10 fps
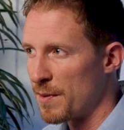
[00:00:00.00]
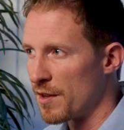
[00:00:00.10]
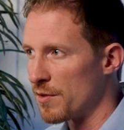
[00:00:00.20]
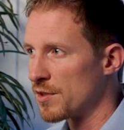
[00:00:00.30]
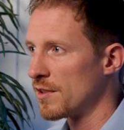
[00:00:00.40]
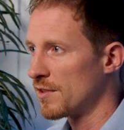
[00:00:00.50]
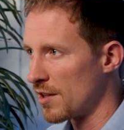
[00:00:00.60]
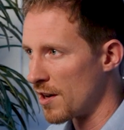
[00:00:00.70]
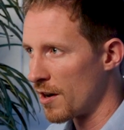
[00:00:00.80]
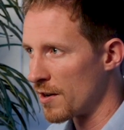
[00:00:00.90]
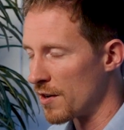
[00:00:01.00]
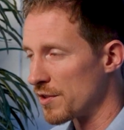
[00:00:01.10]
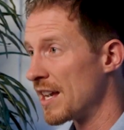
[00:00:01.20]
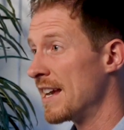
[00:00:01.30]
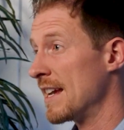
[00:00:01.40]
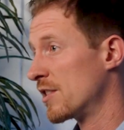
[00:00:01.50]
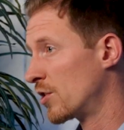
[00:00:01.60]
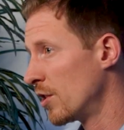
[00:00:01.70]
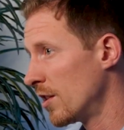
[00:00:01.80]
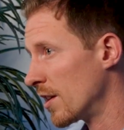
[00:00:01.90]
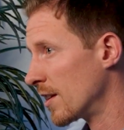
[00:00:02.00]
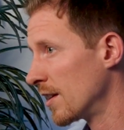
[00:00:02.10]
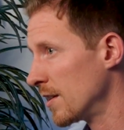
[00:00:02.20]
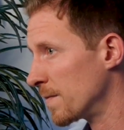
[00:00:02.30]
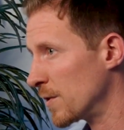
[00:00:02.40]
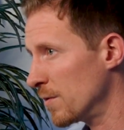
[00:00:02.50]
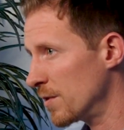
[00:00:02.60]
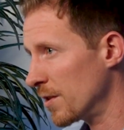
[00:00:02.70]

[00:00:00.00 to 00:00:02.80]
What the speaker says: up in those scenarios. It's good if you